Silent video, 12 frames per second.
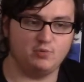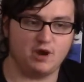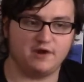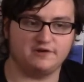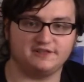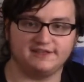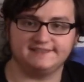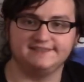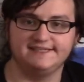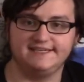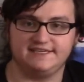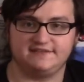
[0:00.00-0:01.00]
wearing like
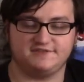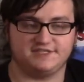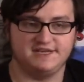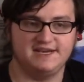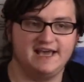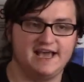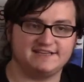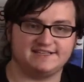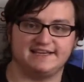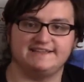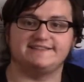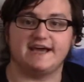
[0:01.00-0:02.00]
leaves as
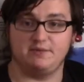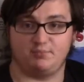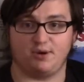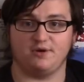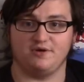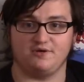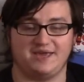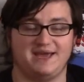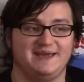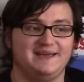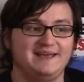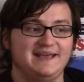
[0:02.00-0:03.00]
like a diaper,
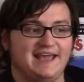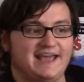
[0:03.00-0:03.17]
okay?